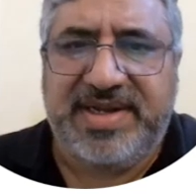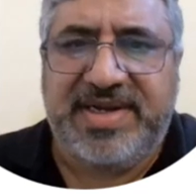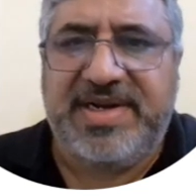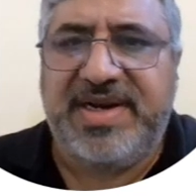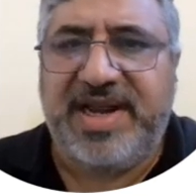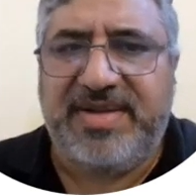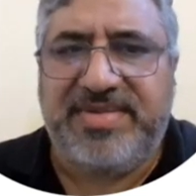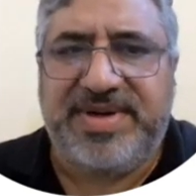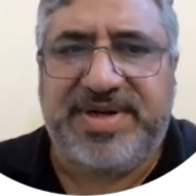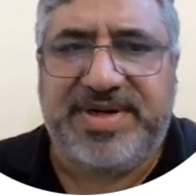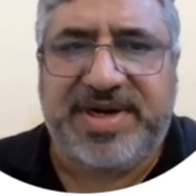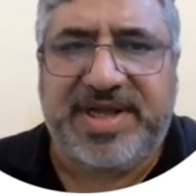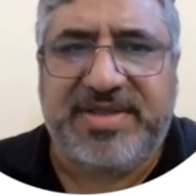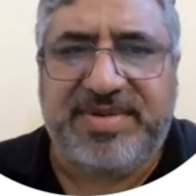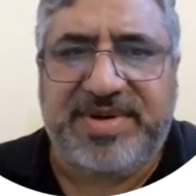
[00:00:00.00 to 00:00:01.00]
reliably
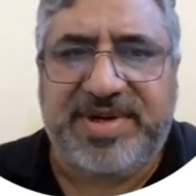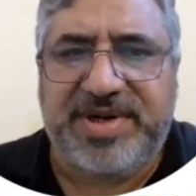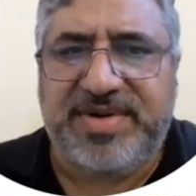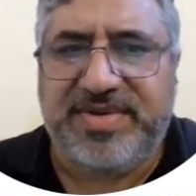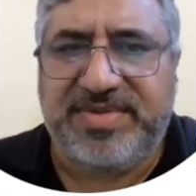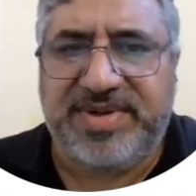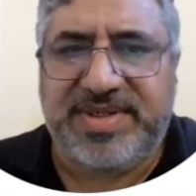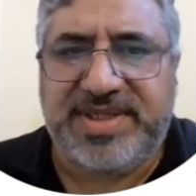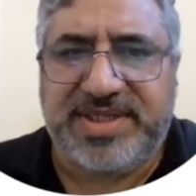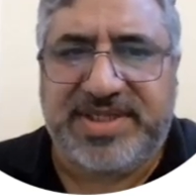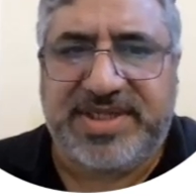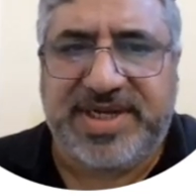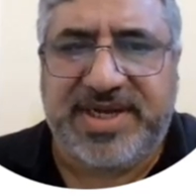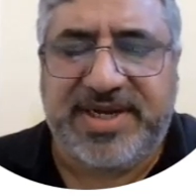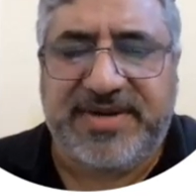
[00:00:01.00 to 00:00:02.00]
transmitted over the
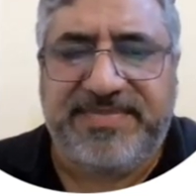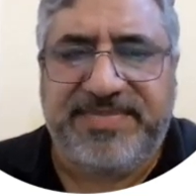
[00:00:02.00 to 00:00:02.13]
channel.